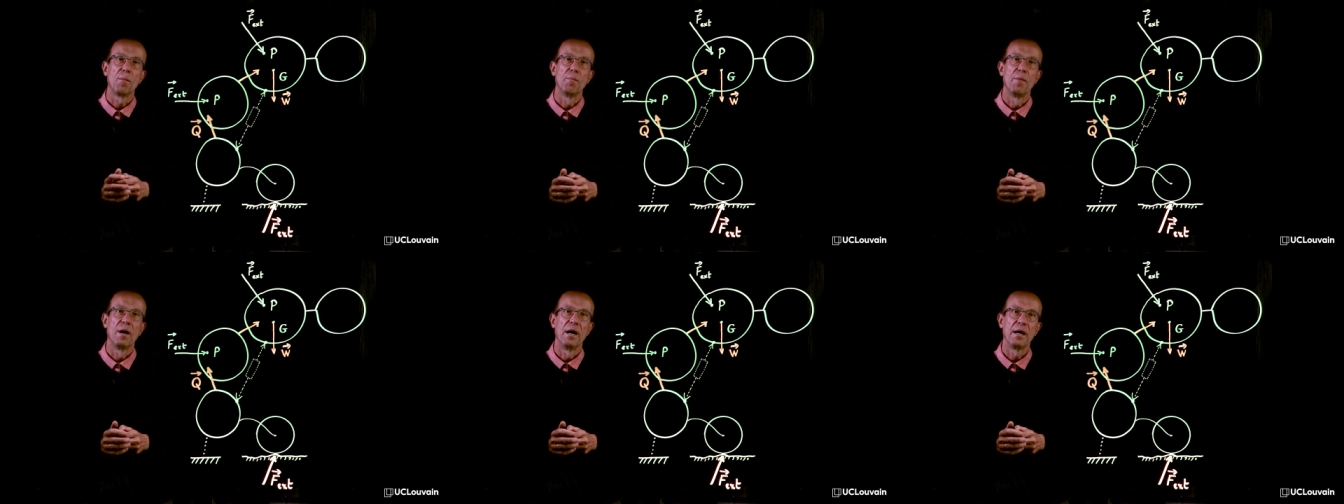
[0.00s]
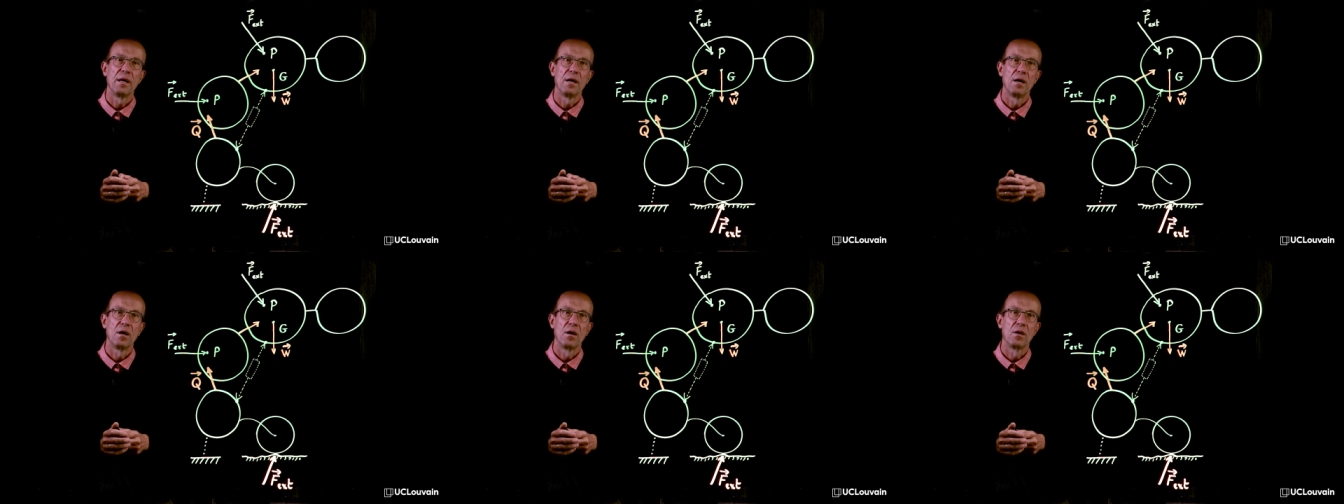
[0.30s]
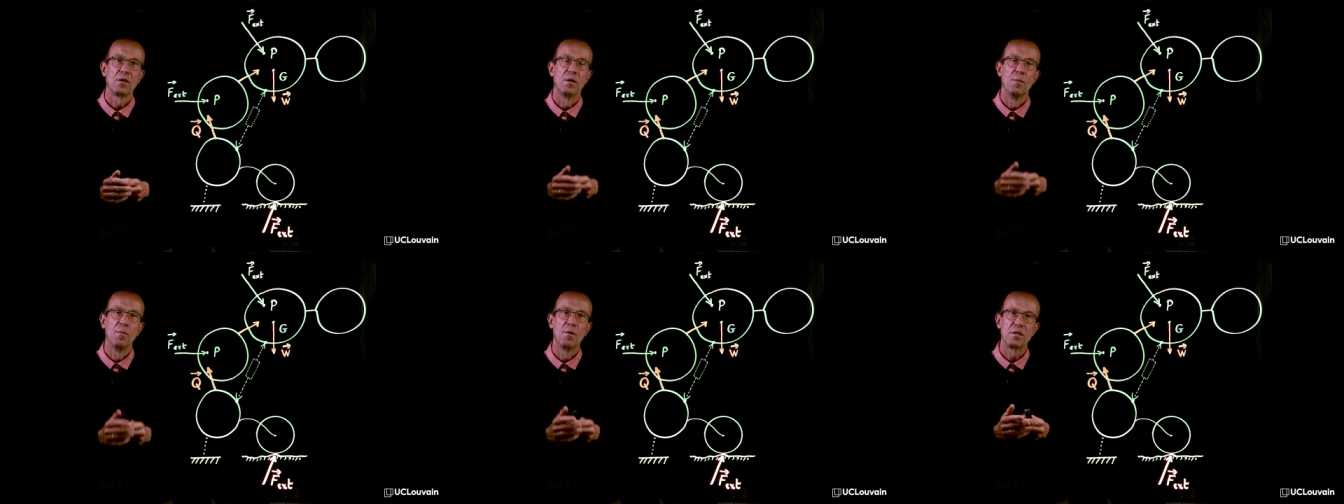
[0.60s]
by
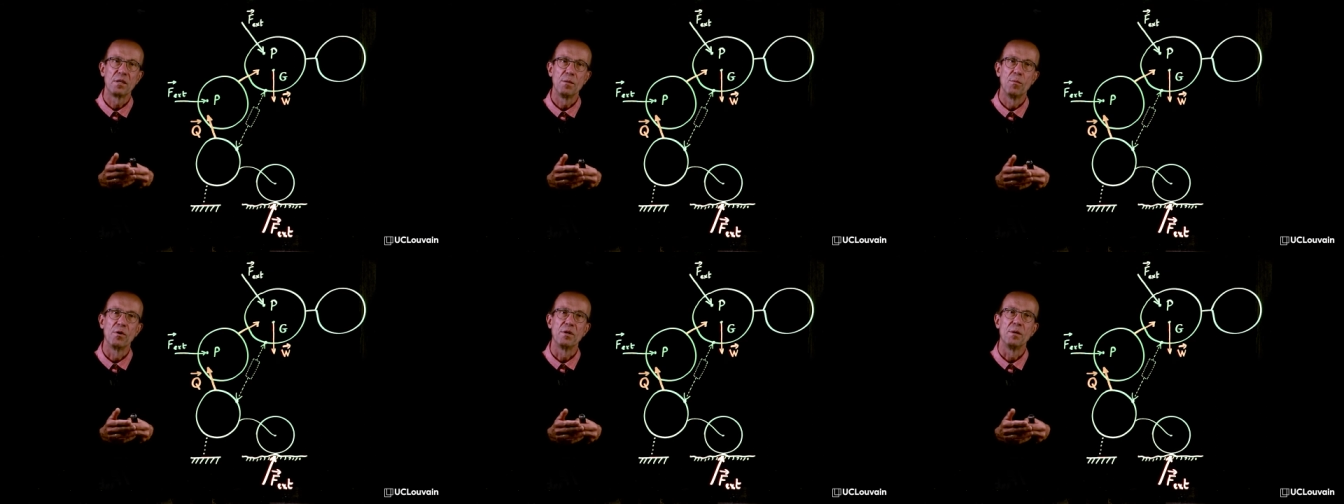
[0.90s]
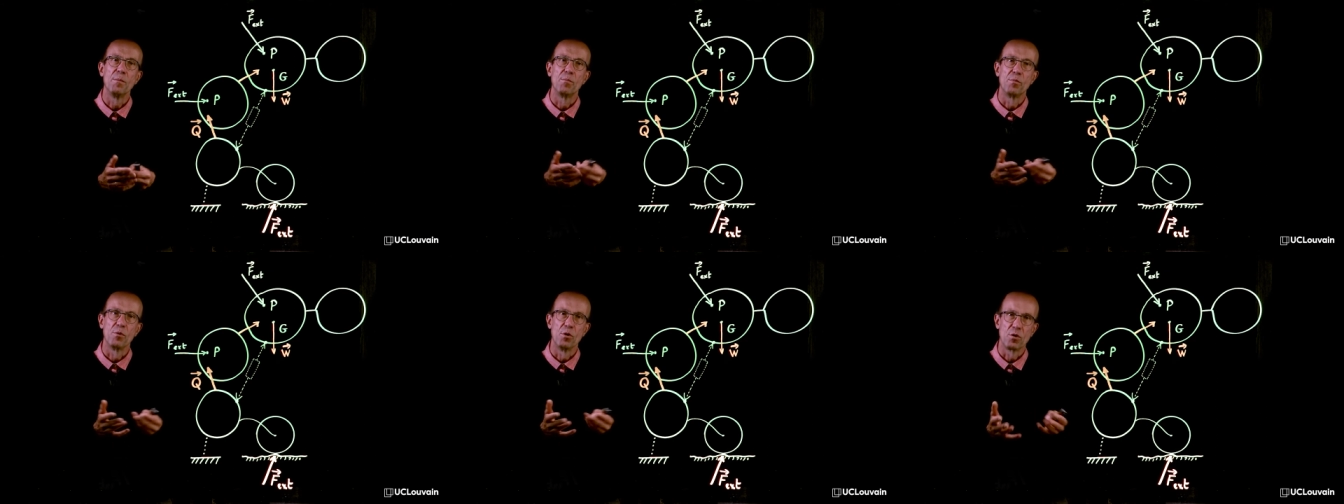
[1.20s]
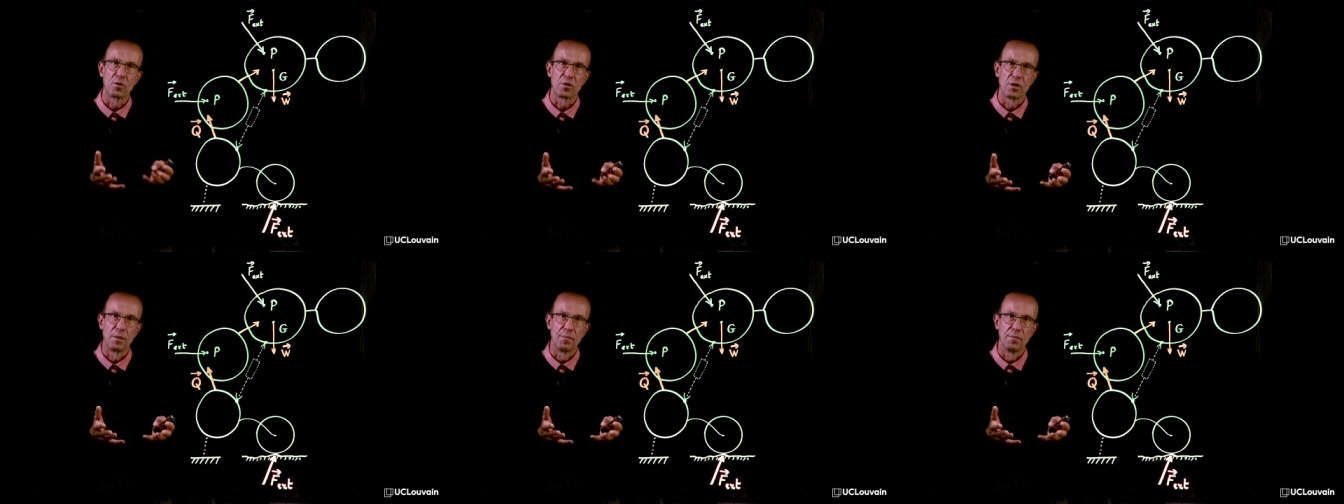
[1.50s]
the multibody
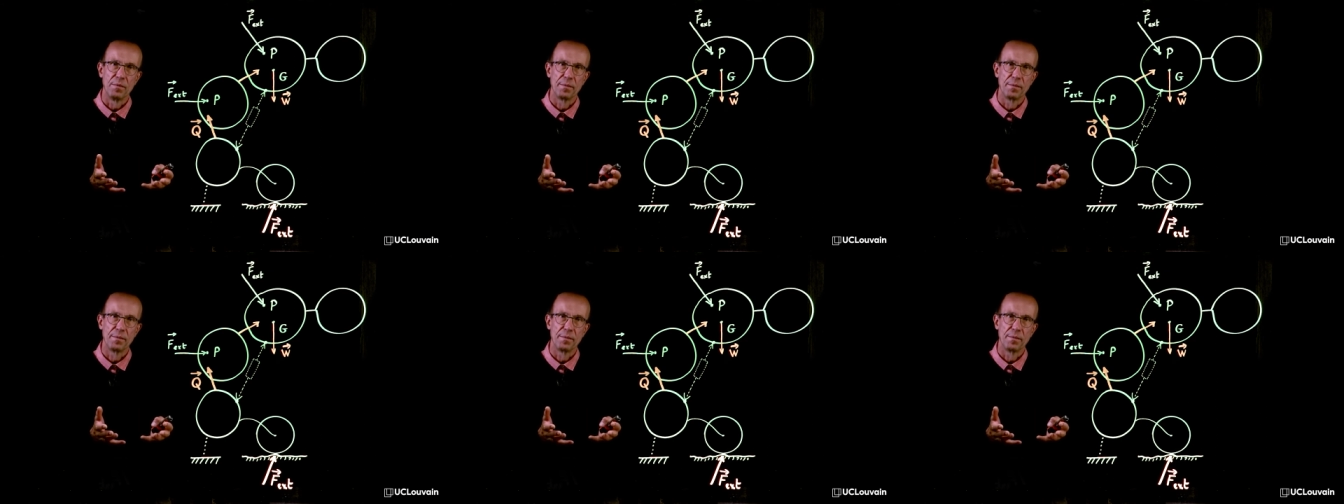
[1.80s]
program.